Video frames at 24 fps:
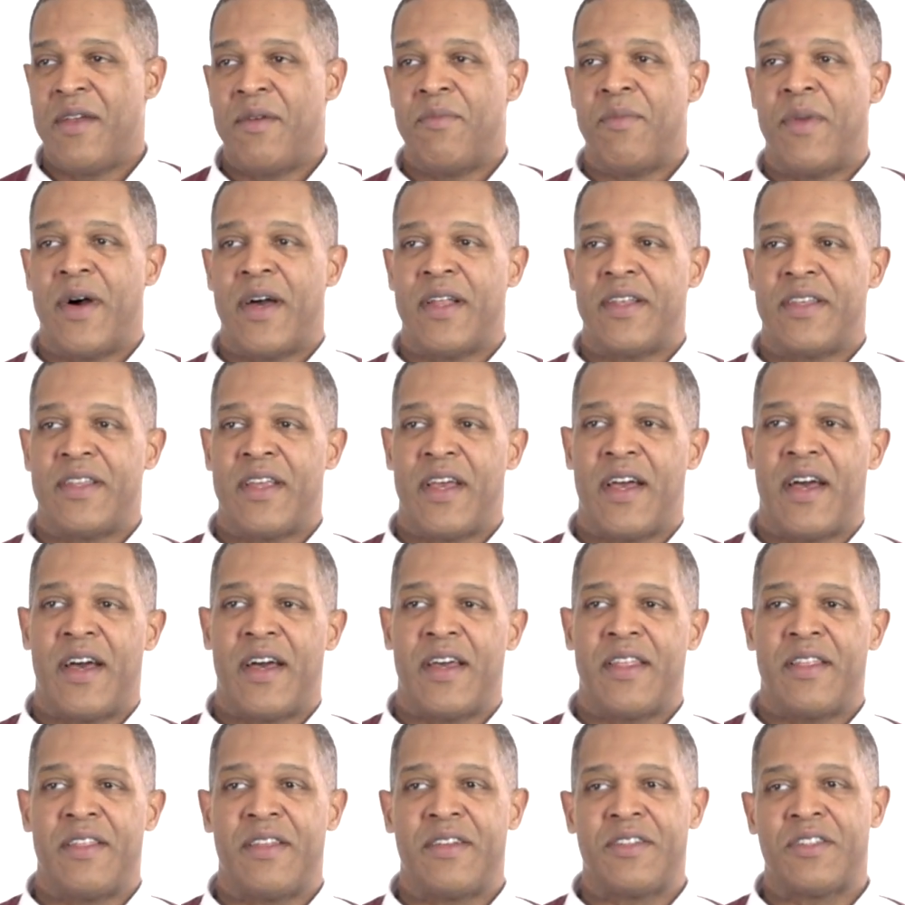But uh,
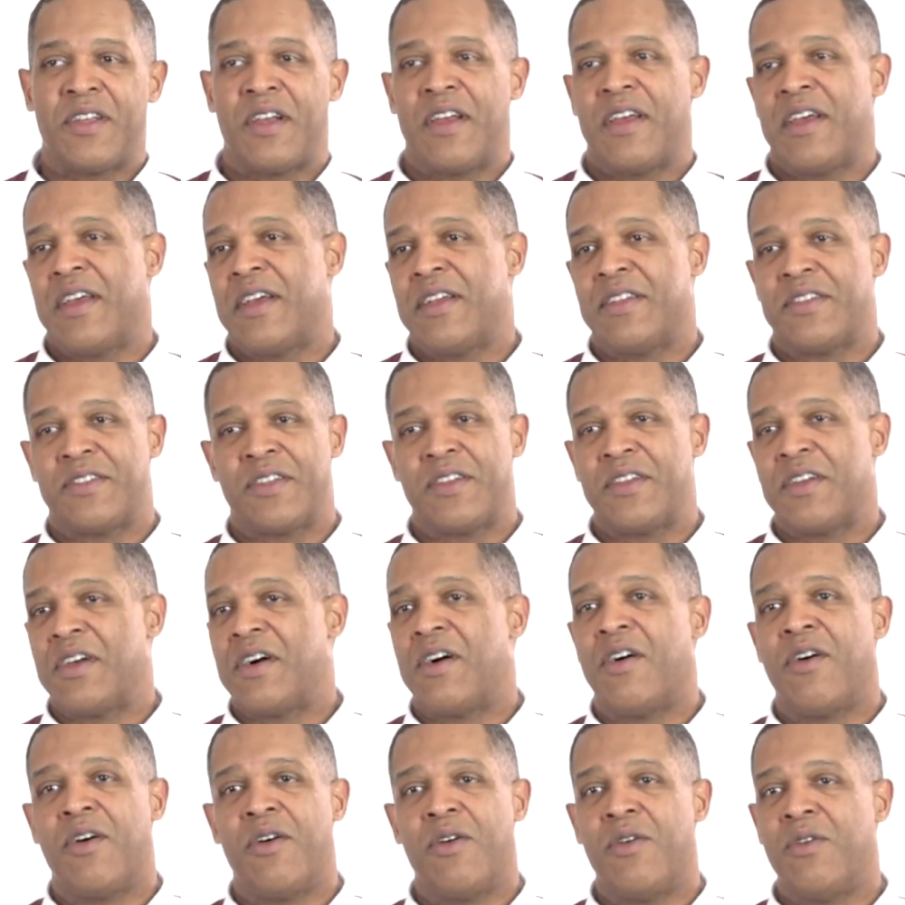there's, a, there's a
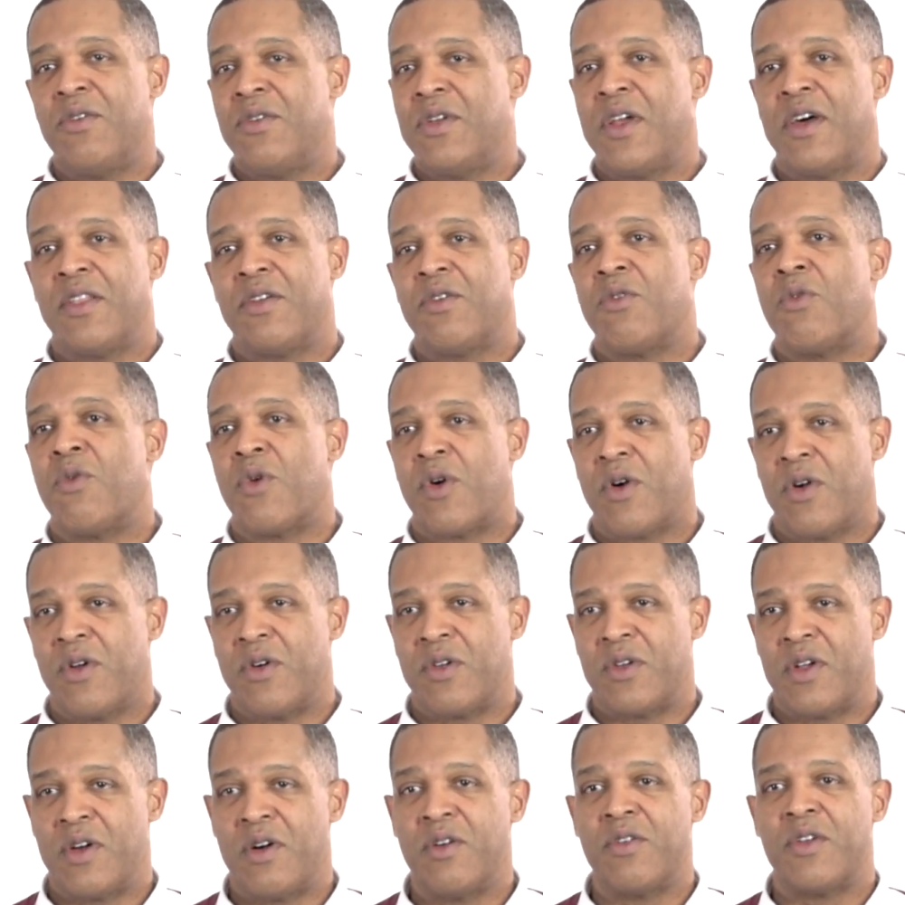whole nother
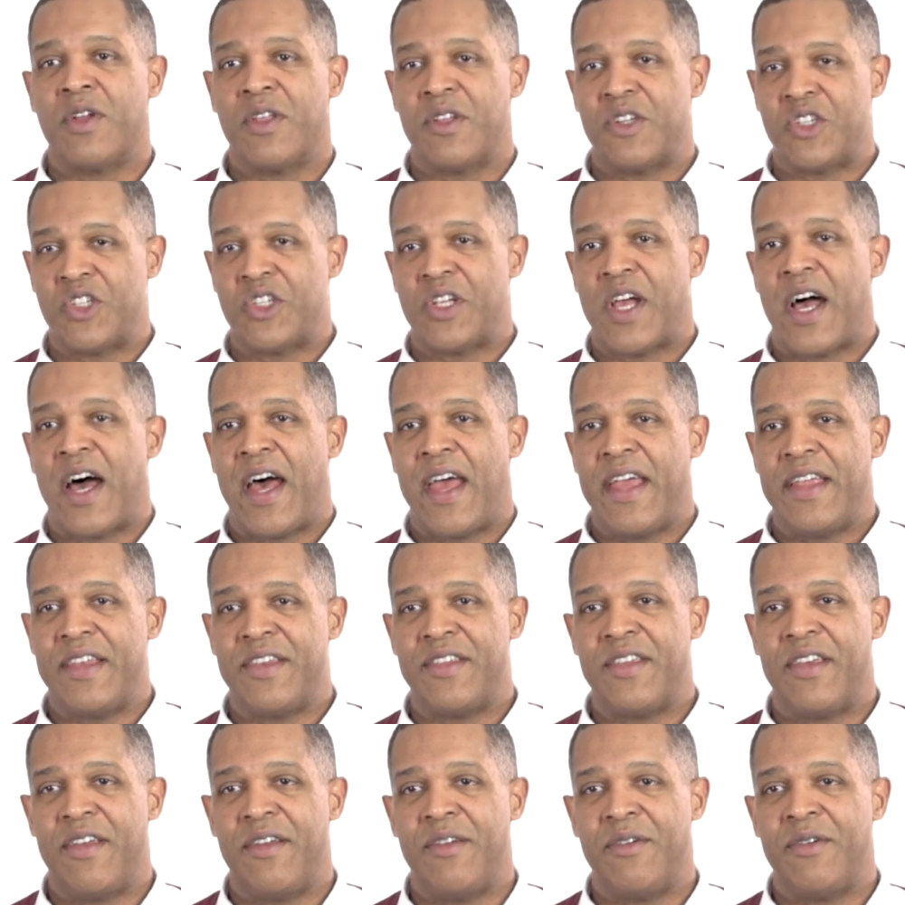world, a whole nother side
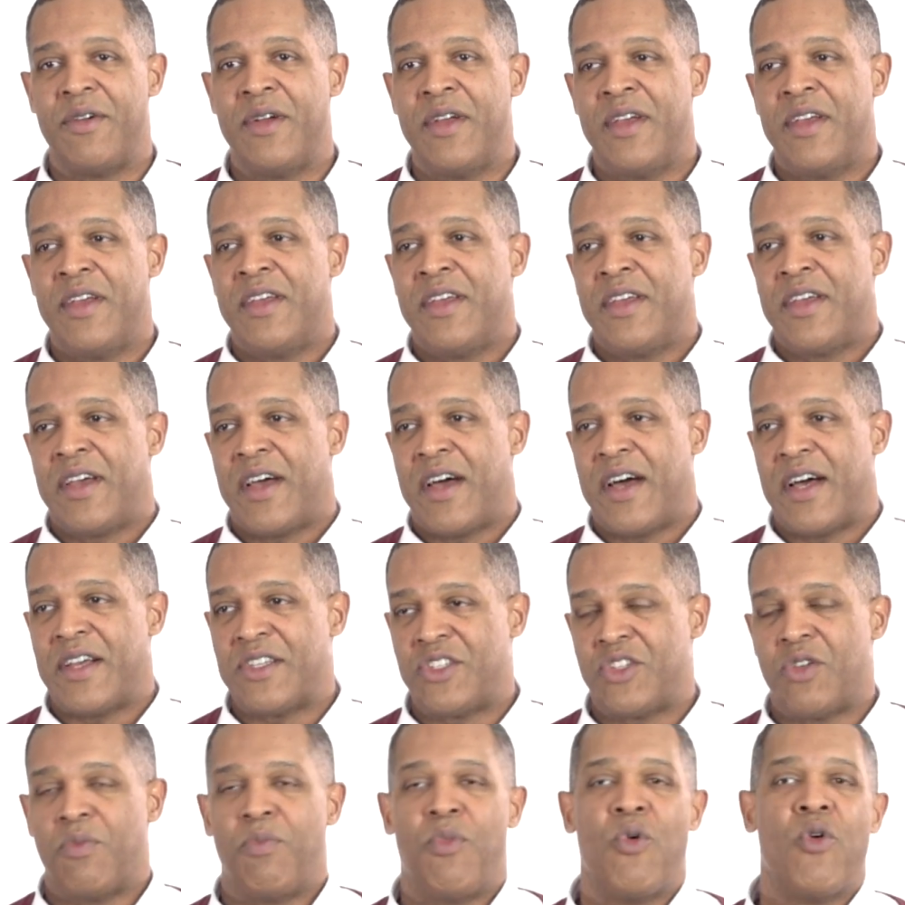to uh,
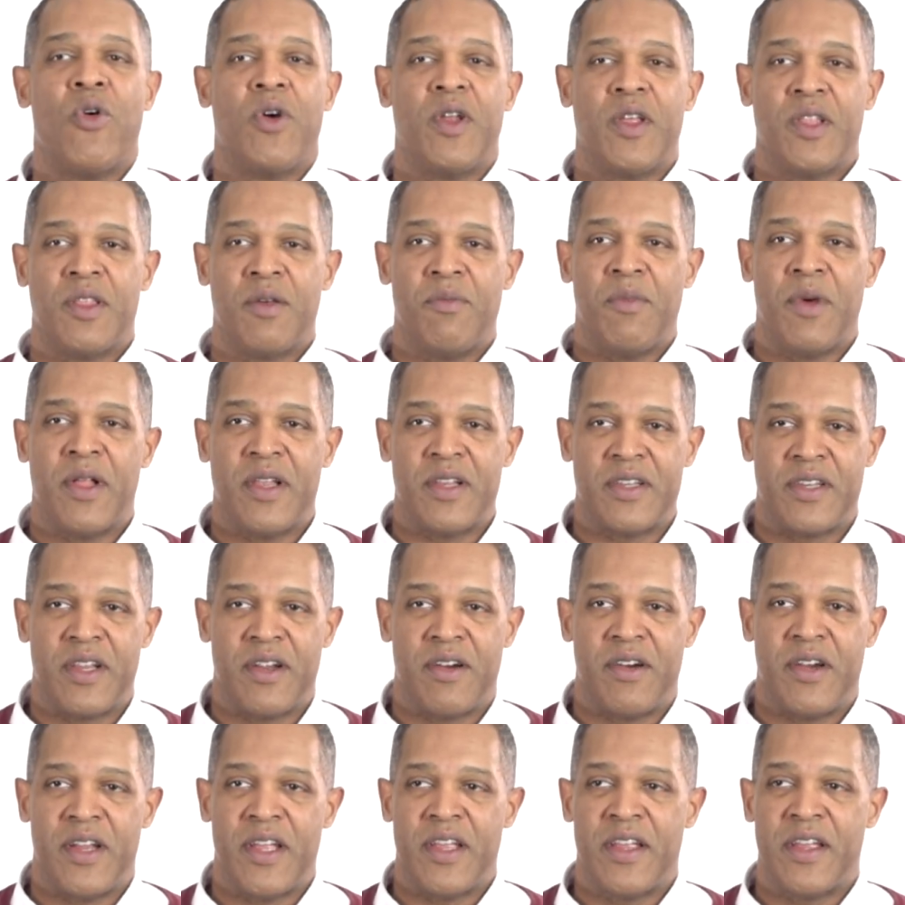supporting the
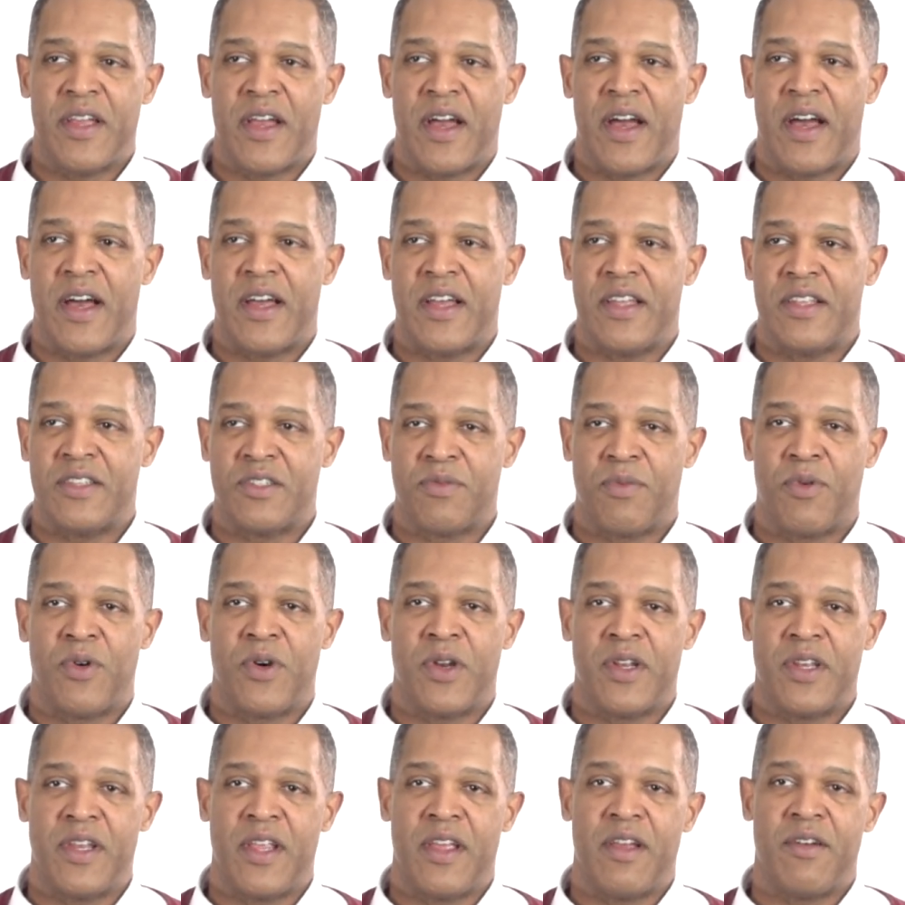military, uh,
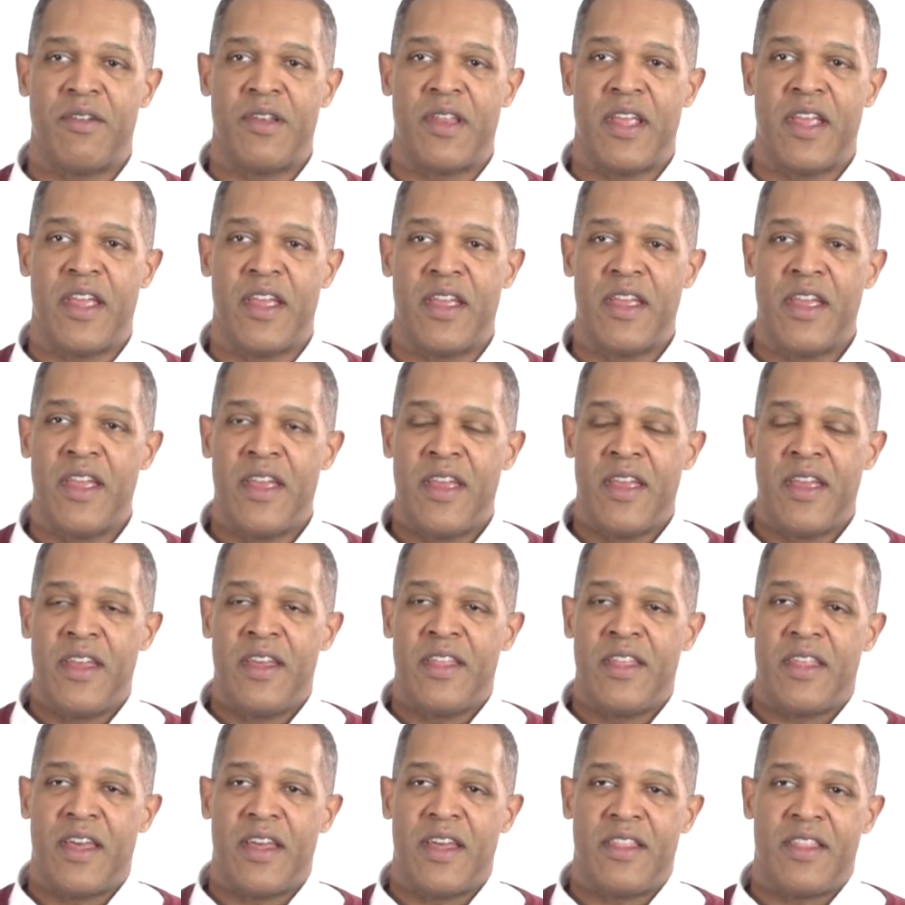supporting DOD
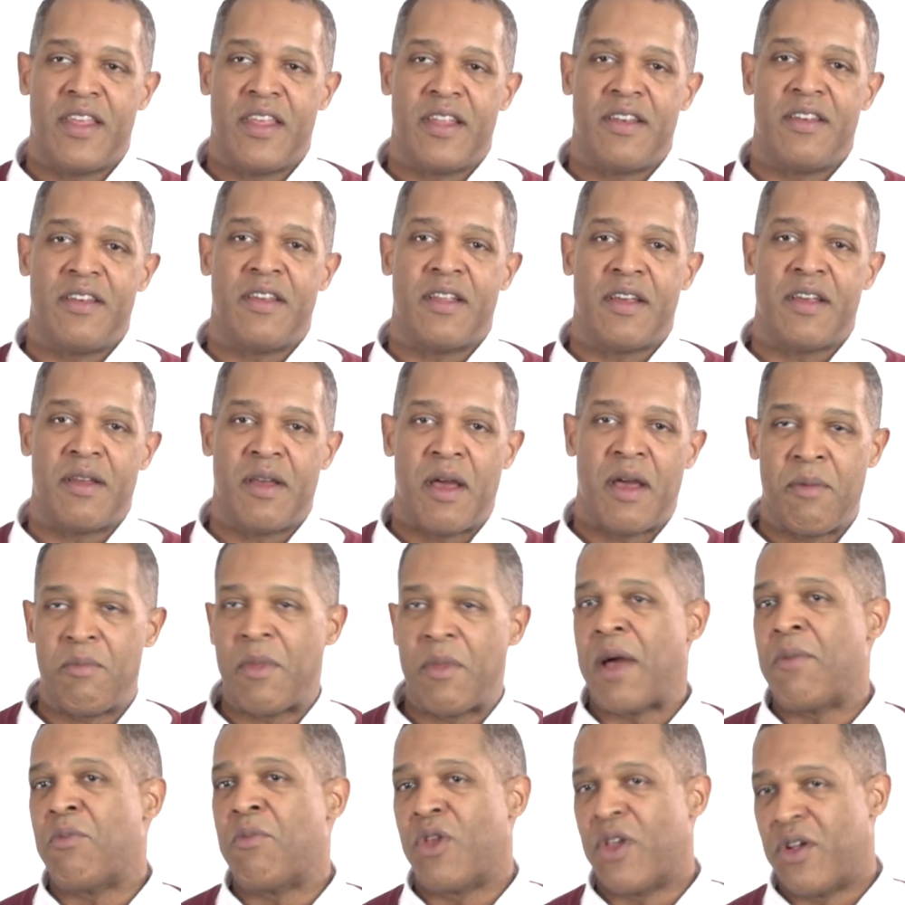that, that uh, I'm,
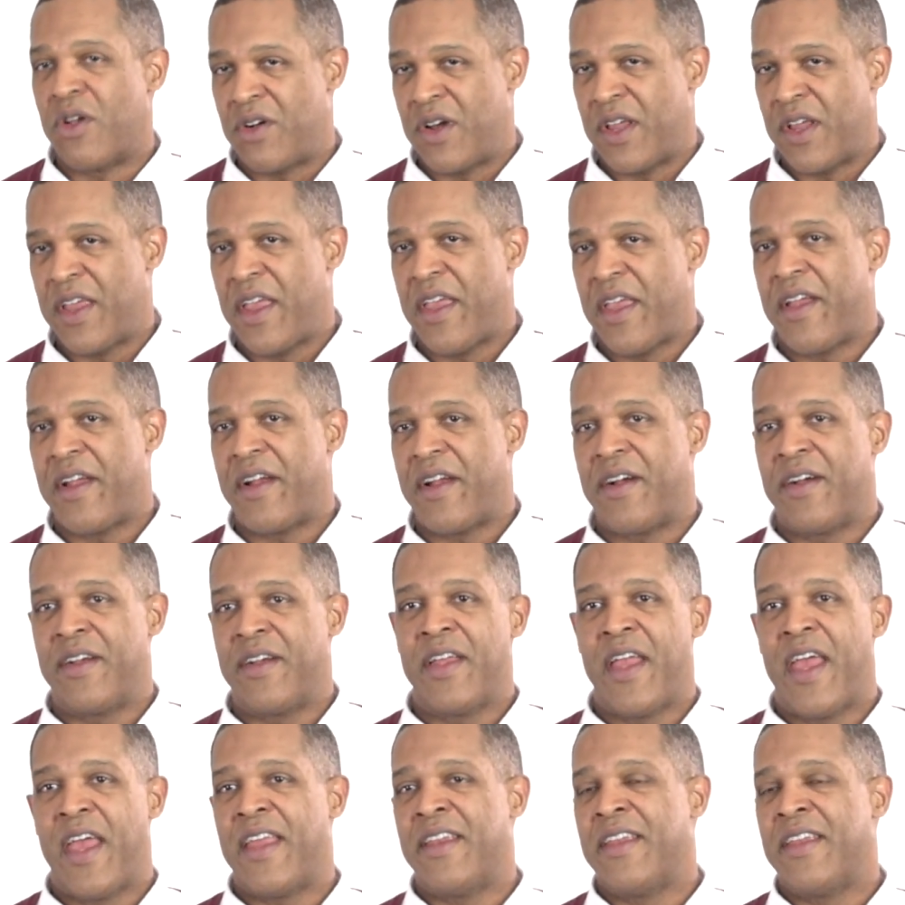I'm, learning here
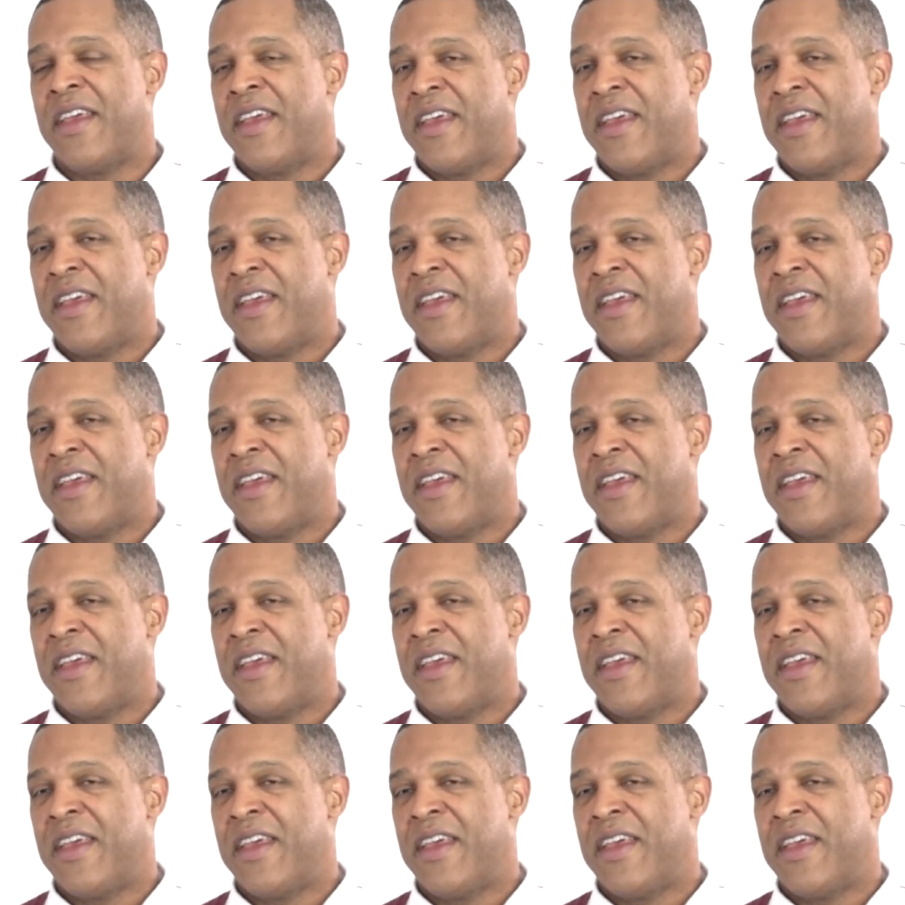and,